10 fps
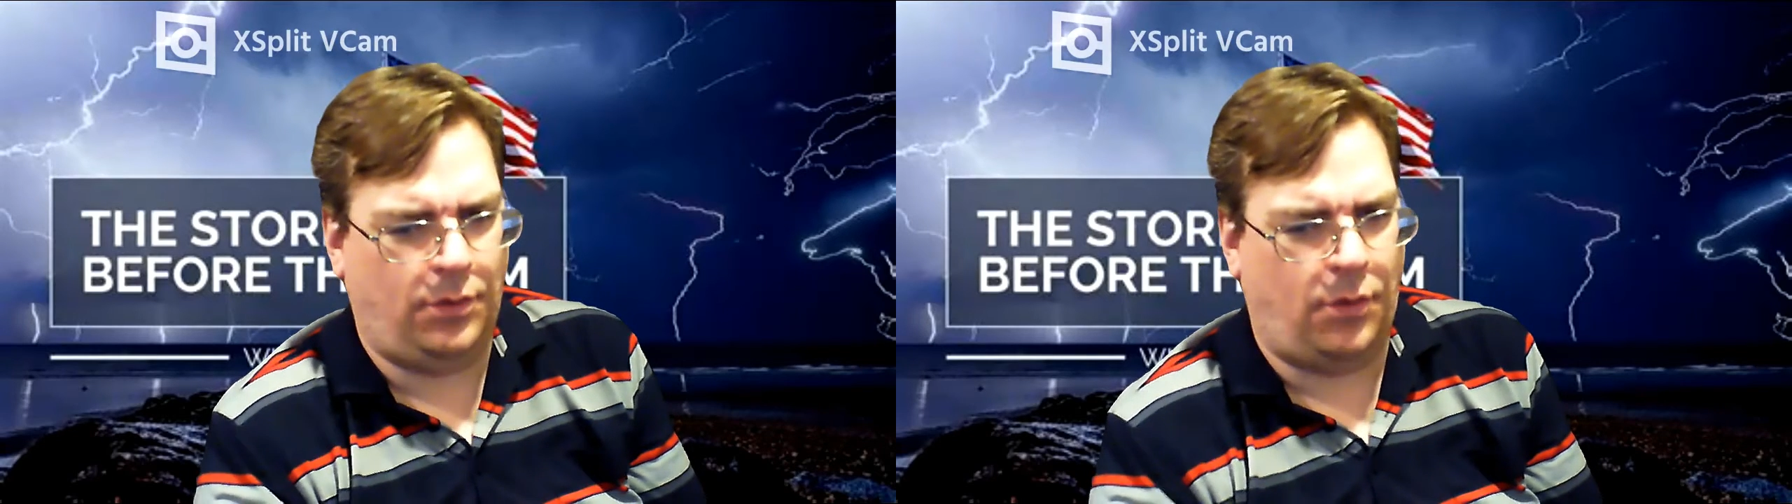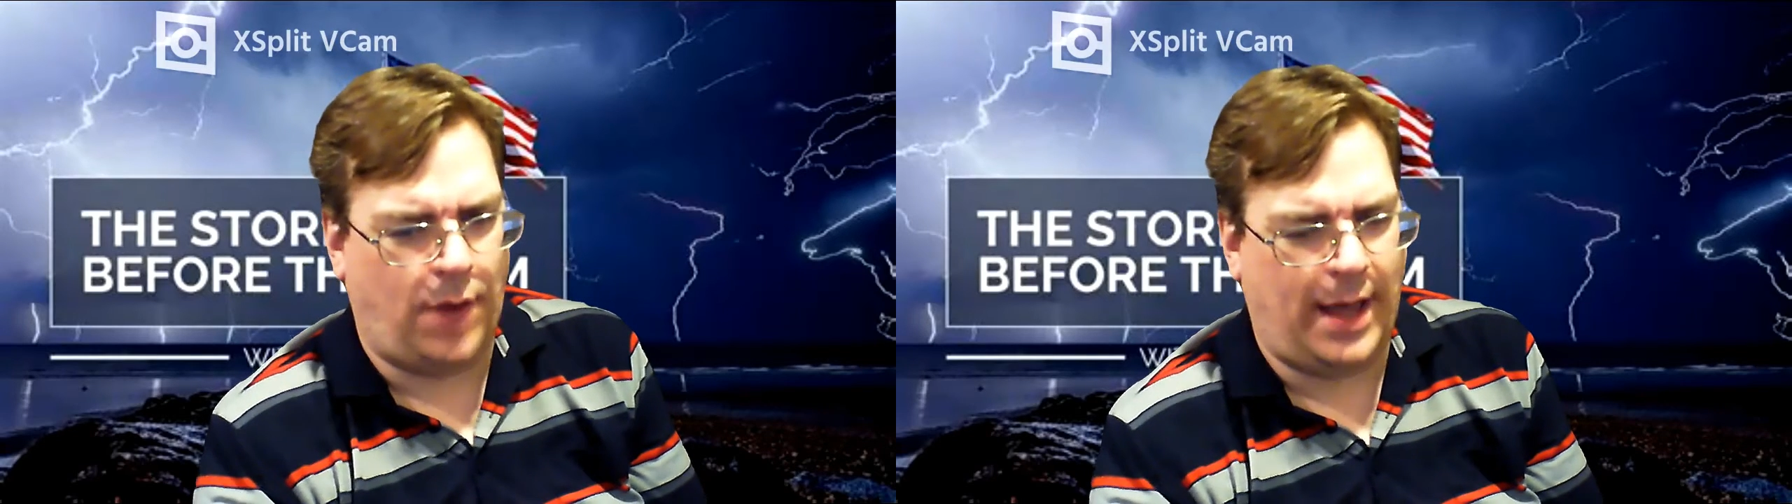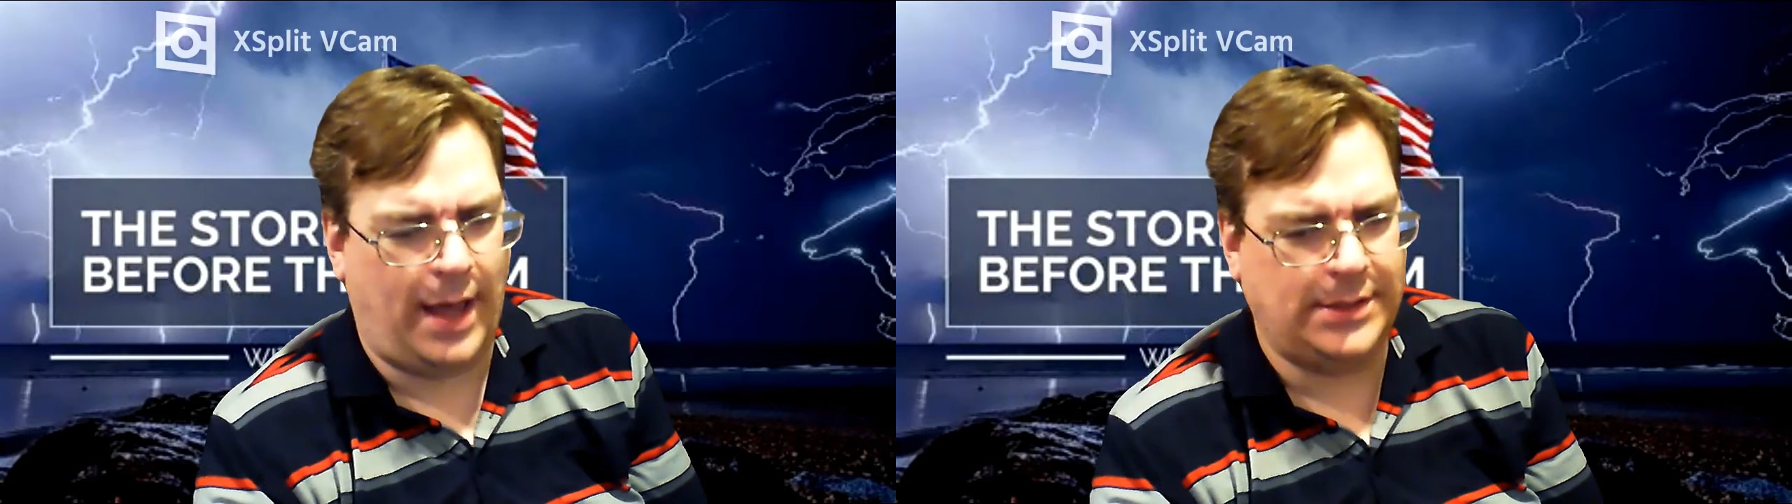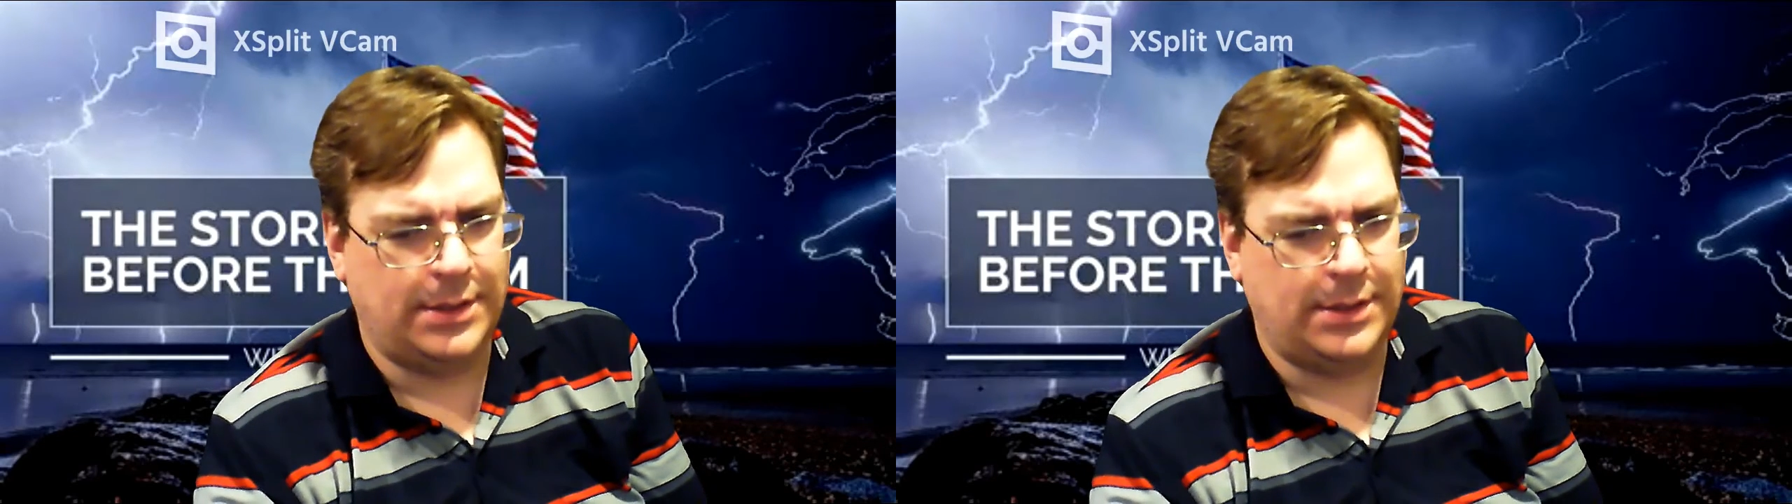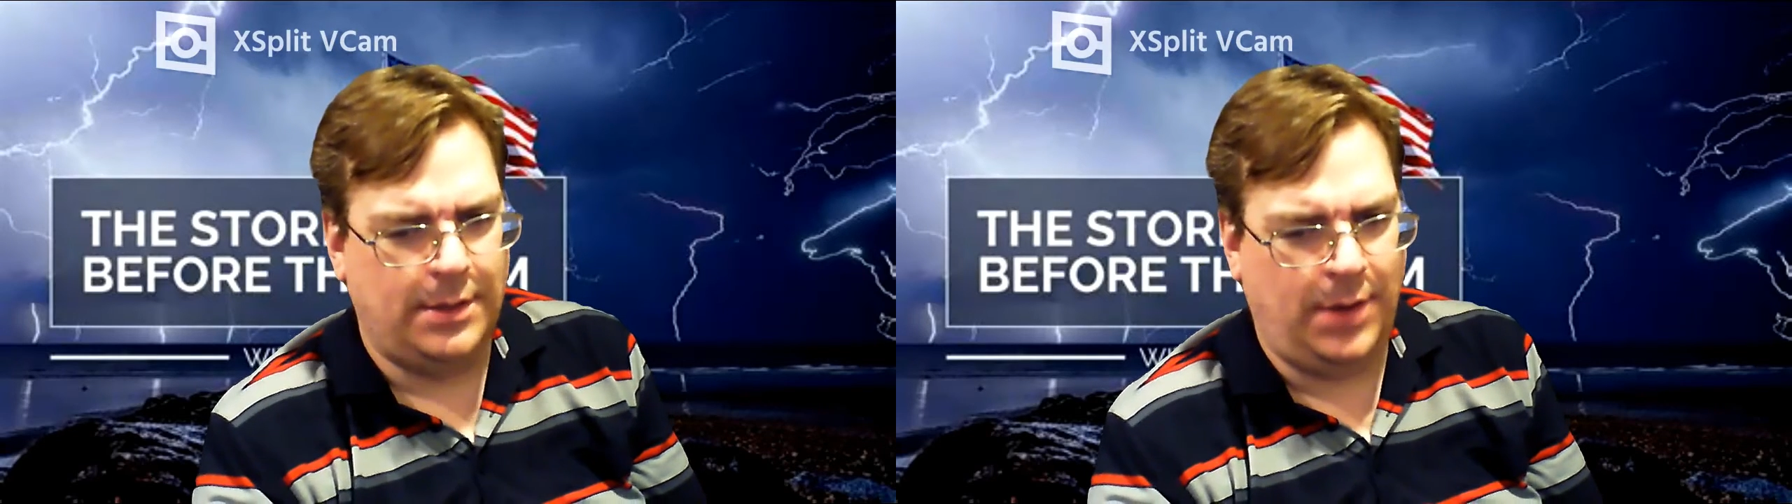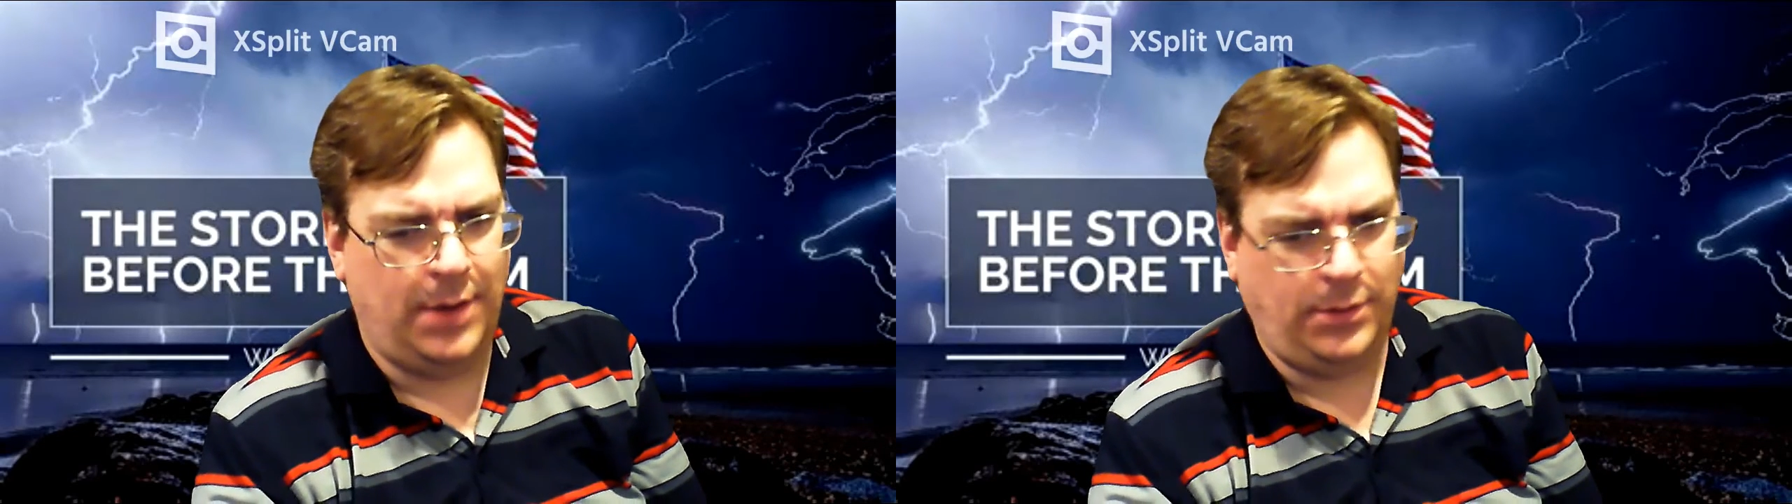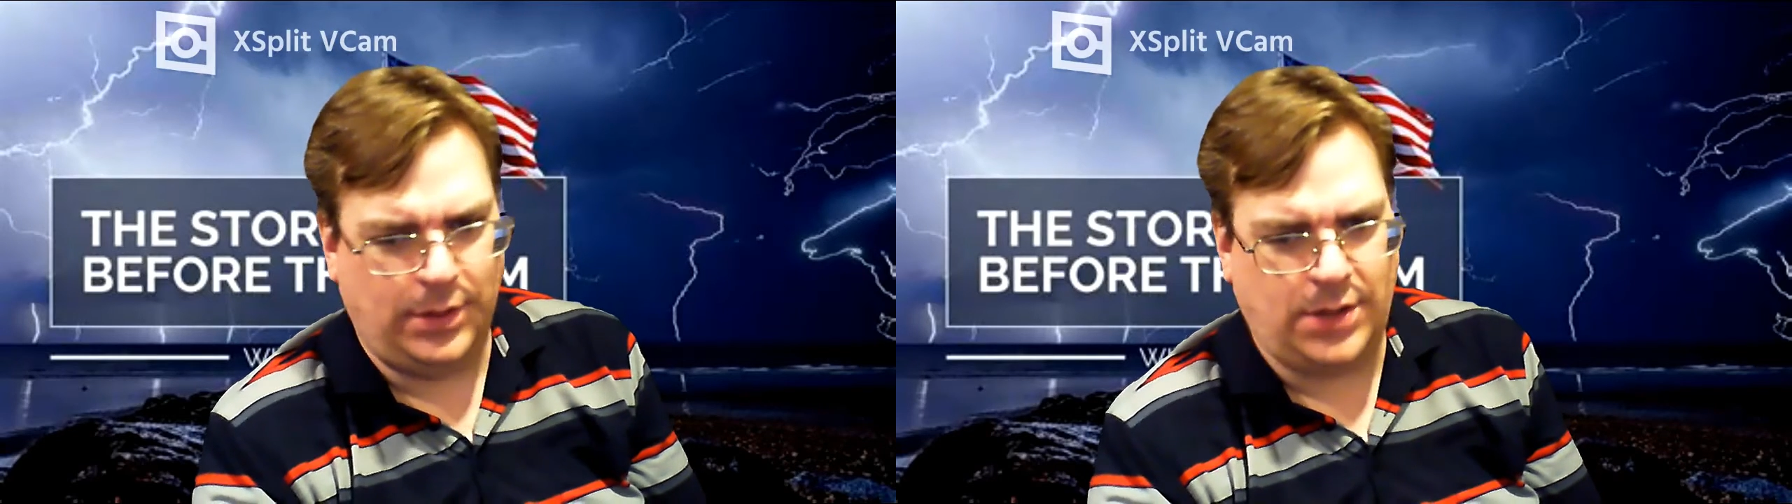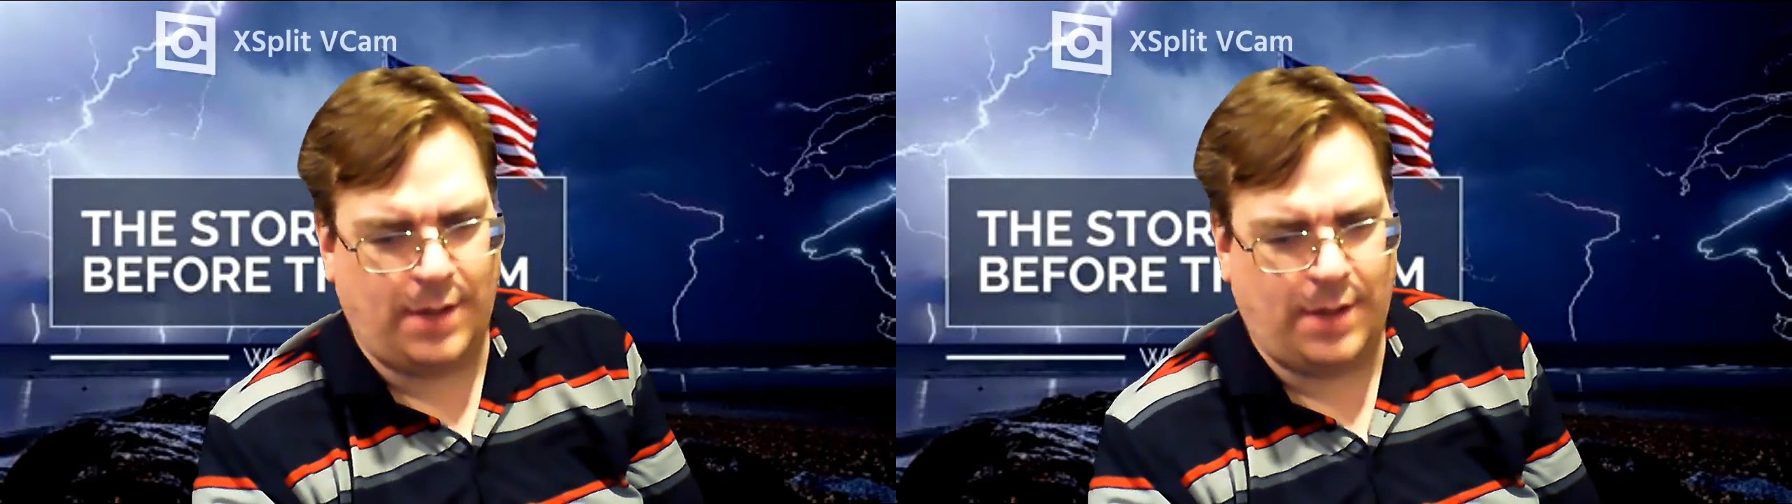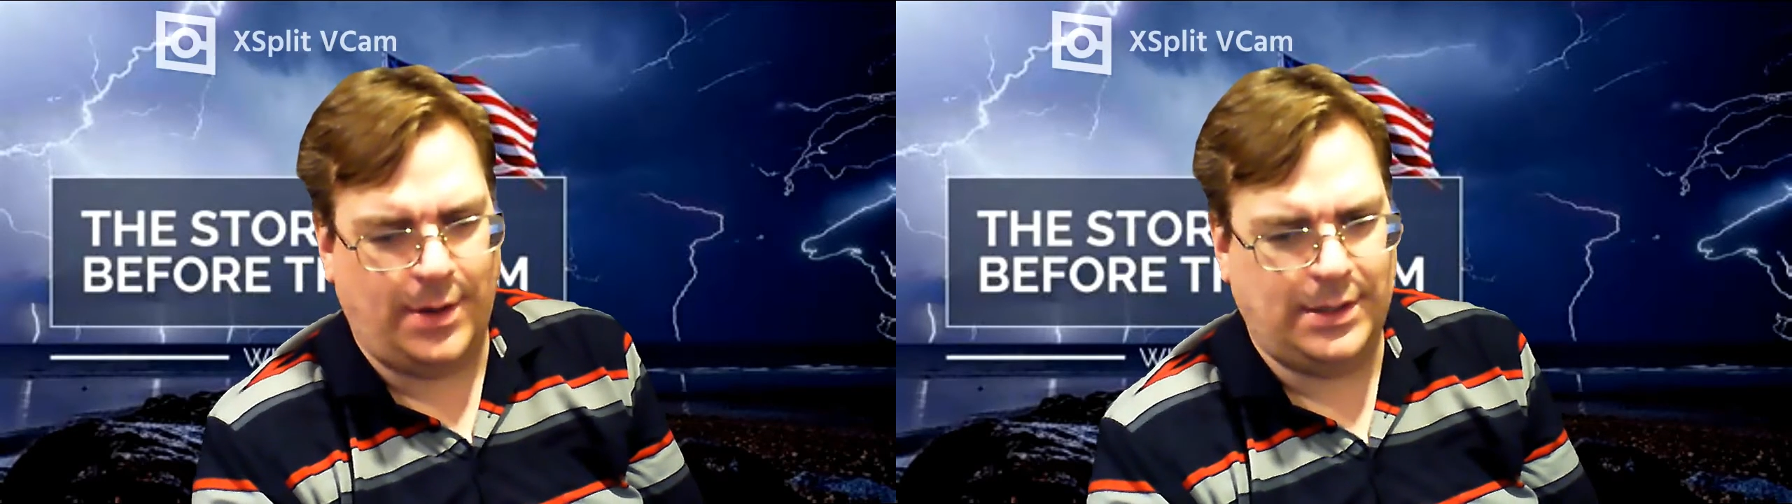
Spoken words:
arise. But I'm going to talk about